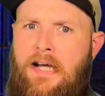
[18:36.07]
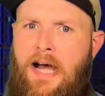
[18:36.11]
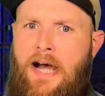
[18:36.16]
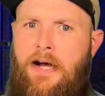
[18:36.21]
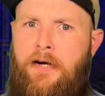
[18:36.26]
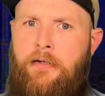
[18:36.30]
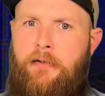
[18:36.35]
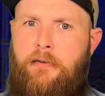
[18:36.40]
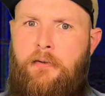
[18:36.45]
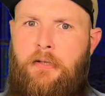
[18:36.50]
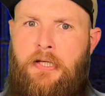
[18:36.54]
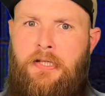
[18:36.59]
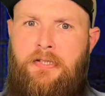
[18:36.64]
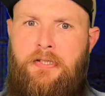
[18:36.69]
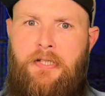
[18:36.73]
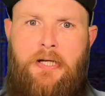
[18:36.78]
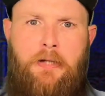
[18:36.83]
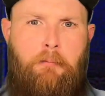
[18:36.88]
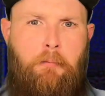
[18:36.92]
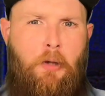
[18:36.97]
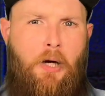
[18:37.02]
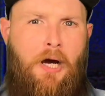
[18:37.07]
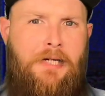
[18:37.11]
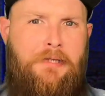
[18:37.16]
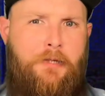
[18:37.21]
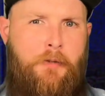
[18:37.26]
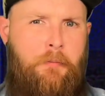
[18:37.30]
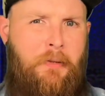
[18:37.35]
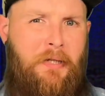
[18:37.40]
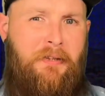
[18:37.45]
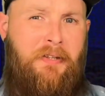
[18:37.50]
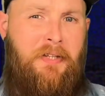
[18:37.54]
Ireland at
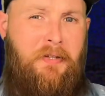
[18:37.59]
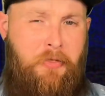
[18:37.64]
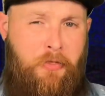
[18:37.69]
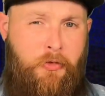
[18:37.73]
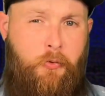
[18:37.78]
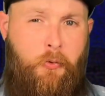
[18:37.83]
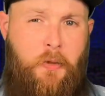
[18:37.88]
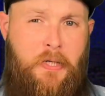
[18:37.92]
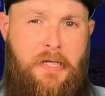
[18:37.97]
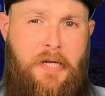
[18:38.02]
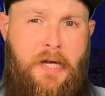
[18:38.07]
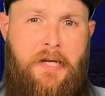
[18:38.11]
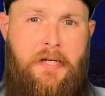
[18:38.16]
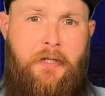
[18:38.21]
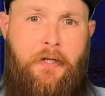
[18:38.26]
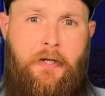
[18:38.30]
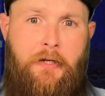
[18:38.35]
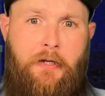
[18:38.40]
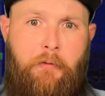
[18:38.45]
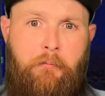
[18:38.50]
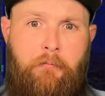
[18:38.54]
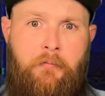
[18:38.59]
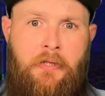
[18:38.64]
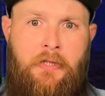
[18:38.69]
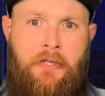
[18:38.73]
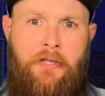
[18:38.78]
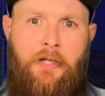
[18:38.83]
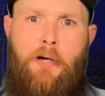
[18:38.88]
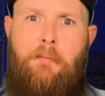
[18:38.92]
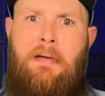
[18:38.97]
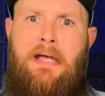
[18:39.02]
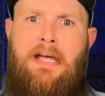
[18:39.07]
approximately 3 a.m.,
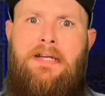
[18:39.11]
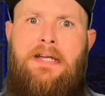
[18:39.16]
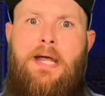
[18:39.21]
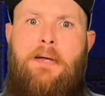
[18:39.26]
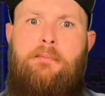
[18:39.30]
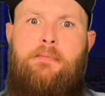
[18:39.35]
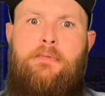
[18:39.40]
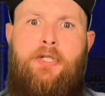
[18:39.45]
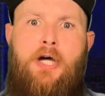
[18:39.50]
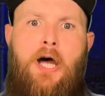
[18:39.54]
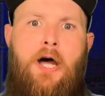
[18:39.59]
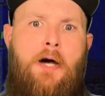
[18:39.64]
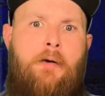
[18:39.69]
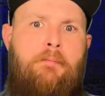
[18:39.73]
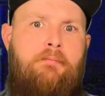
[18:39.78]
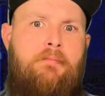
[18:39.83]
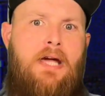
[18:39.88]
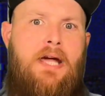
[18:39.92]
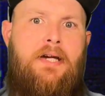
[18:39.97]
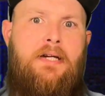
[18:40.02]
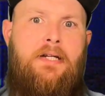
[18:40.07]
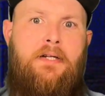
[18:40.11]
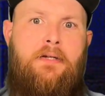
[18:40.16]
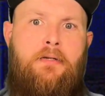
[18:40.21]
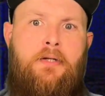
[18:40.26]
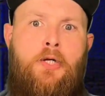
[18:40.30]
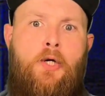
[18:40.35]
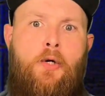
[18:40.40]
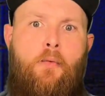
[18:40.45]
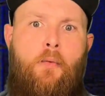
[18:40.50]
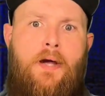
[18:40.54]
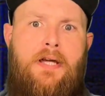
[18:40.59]
a man named Tom
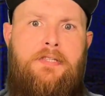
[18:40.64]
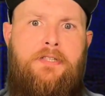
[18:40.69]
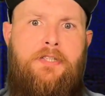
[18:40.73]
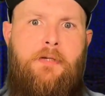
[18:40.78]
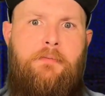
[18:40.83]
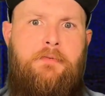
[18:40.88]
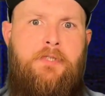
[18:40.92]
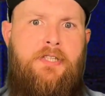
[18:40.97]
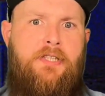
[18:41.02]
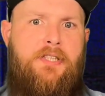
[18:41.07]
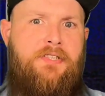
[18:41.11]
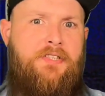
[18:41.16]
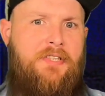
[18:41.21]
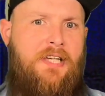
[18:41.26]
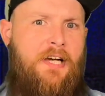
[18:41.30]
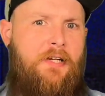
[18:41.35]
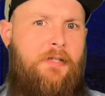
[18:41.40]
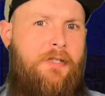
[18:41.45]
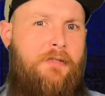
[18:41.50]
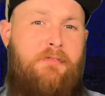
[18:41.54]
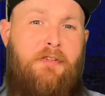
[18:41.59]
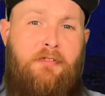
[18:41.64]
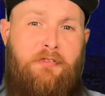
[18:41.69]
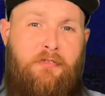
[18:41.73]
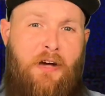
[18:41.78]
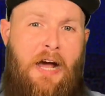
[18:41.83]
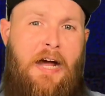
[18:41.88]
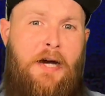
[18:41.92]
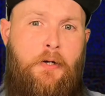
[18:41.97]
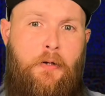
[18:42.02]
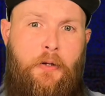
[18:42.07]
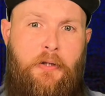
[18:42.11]
Mannon wakes up to the sound of a
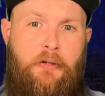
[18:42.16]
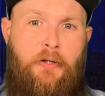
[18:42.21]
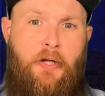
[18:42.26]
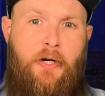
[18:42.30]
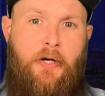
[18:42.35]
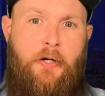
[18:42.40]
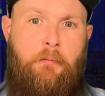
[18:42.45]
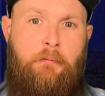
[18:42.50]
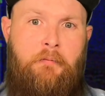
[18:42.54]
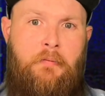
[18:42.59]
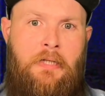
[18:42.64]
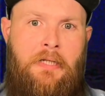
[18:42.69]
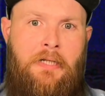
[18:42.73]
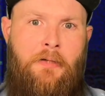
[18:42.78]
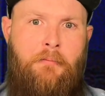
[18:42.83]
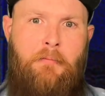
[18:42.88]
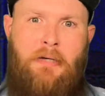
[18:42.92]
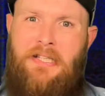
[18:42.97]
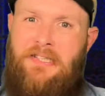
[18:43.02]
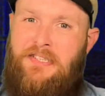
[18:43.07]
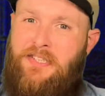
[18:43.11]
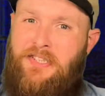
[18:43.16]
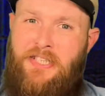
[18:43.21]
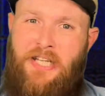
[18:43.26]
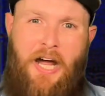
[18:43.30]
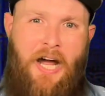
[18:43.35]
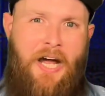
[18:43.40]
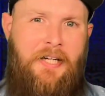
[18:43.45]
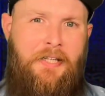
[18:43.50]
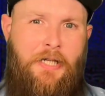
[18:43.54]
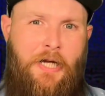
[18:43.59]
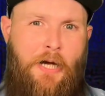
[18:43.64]
fire alarm. But it's
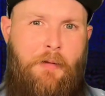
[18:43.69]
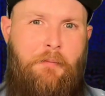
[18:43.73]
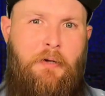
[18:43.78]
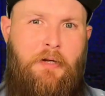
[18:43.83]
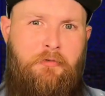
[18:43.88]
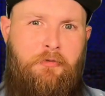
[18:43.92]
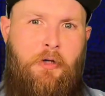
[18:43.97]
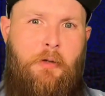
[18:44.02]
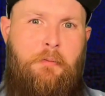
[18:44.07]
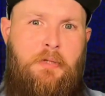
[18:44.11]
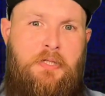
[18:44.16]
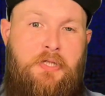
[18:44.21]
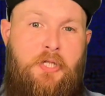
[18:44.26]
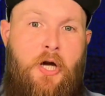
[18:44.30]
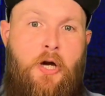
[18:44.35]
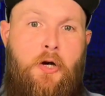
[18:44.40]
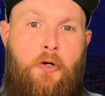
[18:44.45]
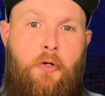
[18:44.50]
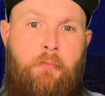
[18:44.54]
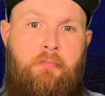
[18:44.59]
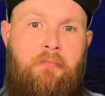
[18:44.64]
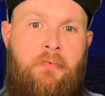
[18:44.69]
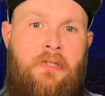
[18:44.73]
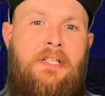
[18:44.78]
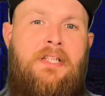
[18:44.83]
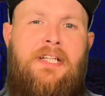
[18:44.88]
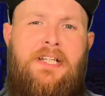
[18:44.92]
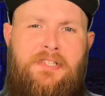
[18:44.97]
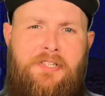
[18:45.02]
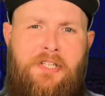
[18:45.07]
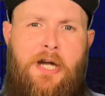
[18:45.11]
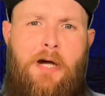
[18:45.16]
not coming from his home,
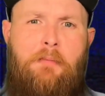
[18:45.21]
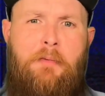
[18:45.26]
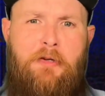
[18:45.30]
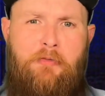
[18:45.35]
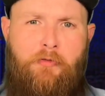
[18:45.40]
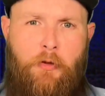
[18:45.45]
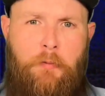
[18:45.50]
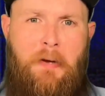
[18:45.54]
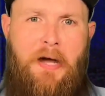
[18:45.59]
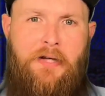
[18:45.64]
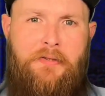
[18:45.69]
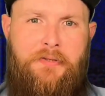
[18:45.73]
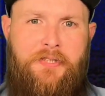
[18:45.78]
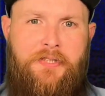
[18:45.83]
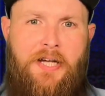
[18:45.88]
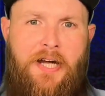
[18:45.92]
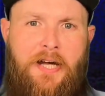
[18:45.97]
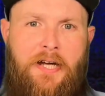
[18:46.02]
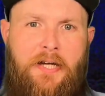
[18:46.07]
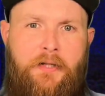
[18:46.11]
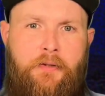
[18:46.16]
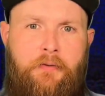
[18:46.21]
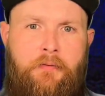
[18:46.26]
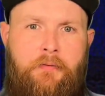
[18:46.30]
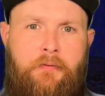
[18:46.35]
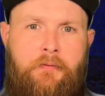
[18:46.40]
it's coming from outside.